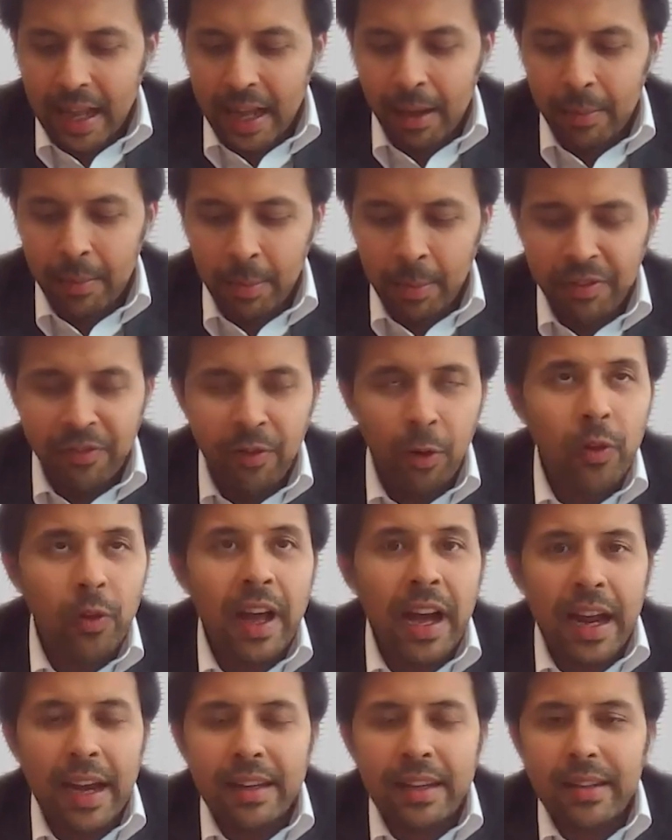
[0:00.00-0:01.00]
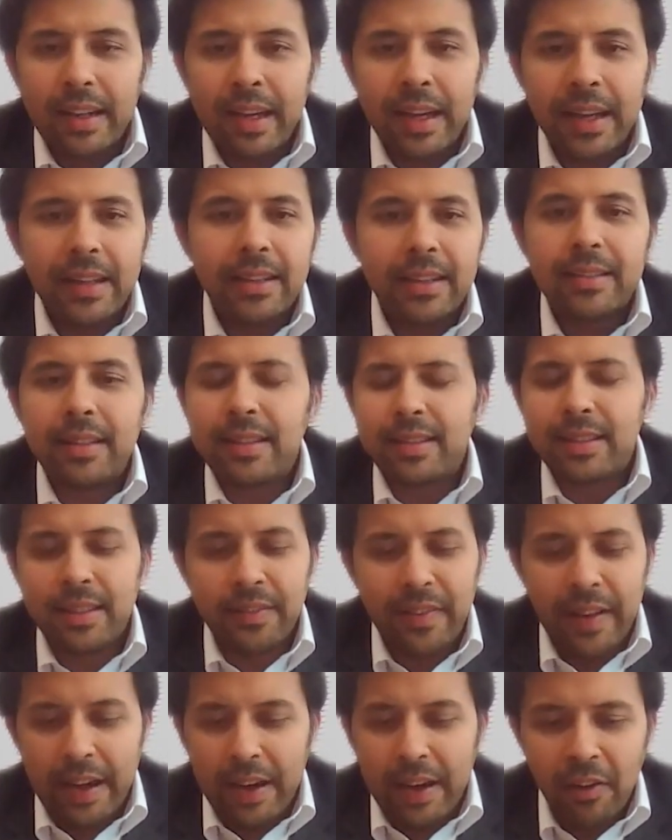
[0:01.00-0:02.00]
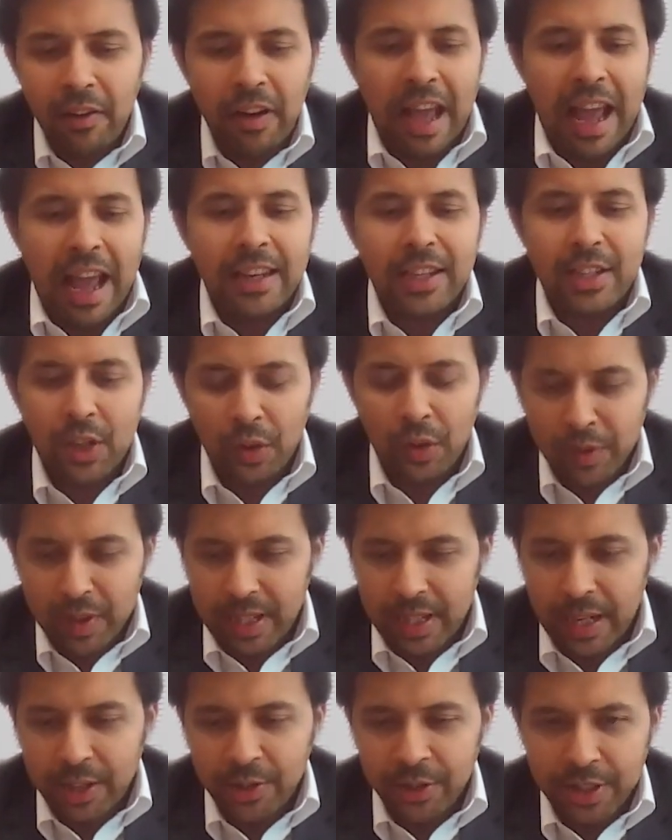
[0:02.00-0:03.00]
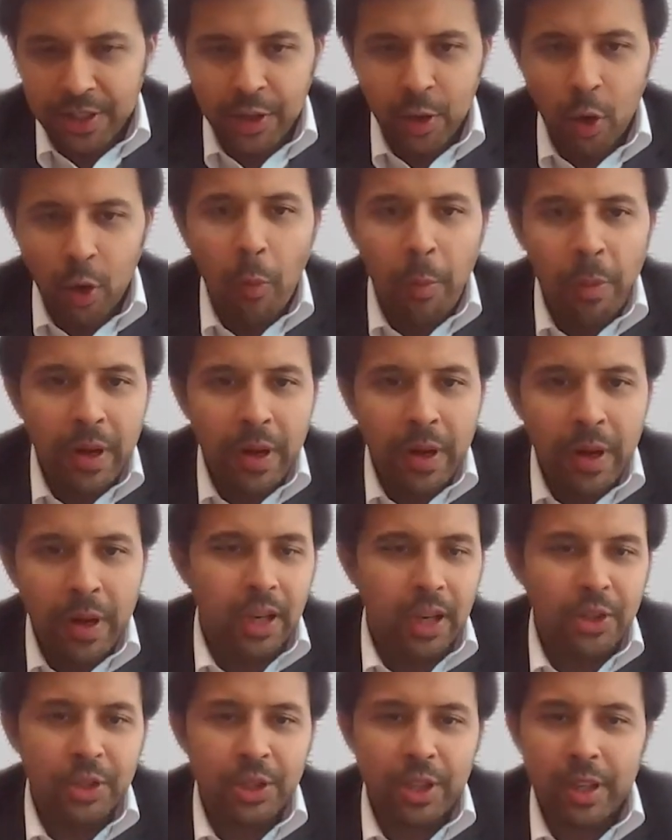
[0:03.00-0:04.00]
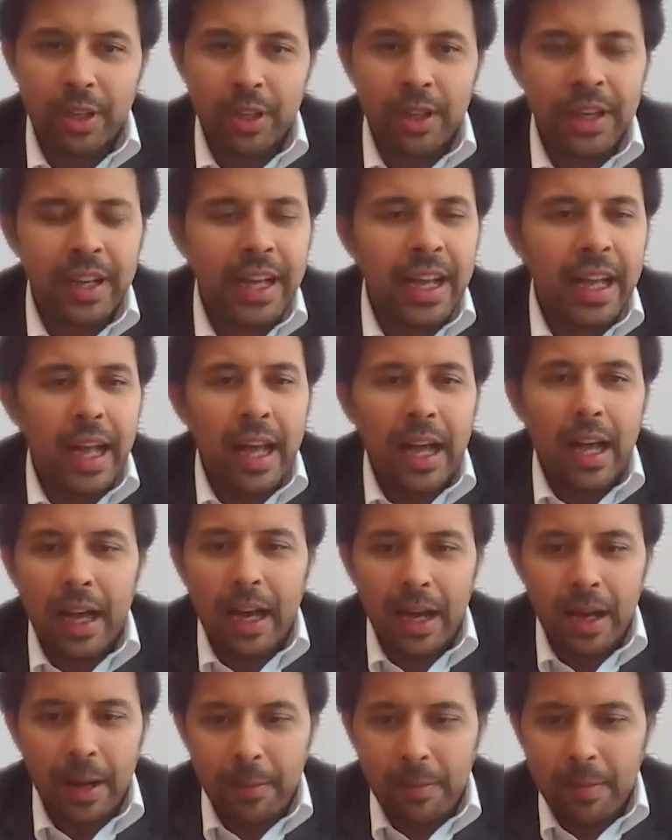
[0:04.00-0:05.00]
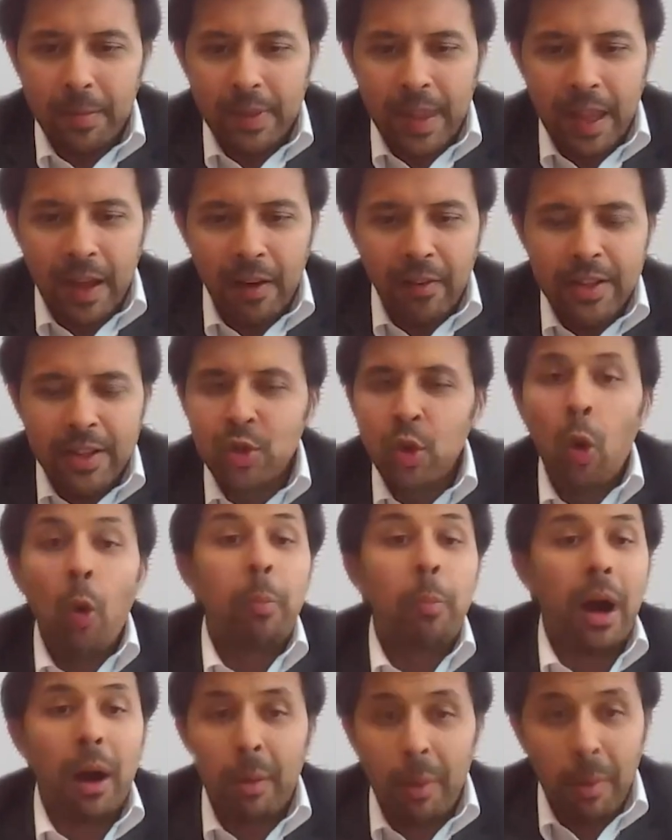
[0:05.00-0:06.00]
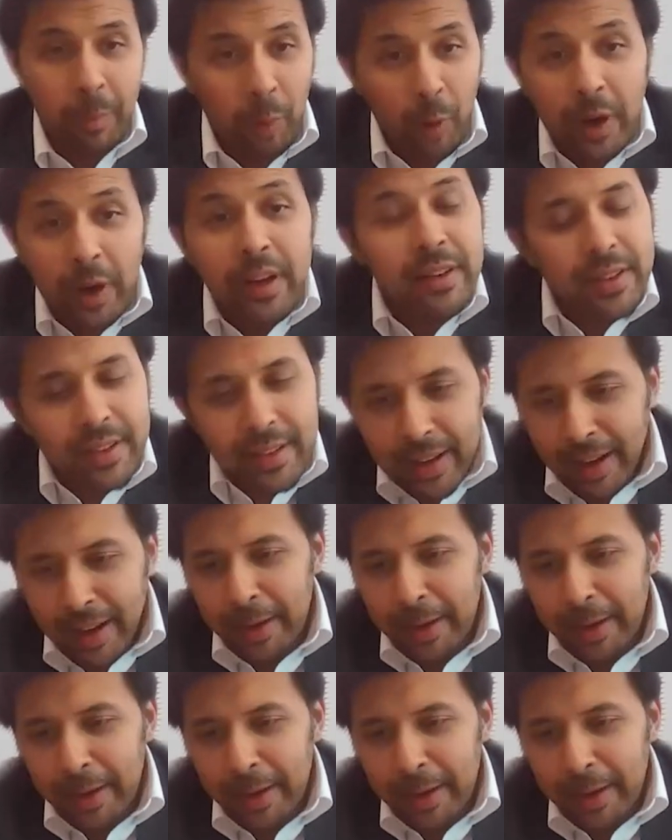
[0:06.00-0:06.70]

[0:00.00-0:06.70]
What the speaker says: But before that, this is a very relaxed conversation. It's an open discussion. There is no PowerPoint.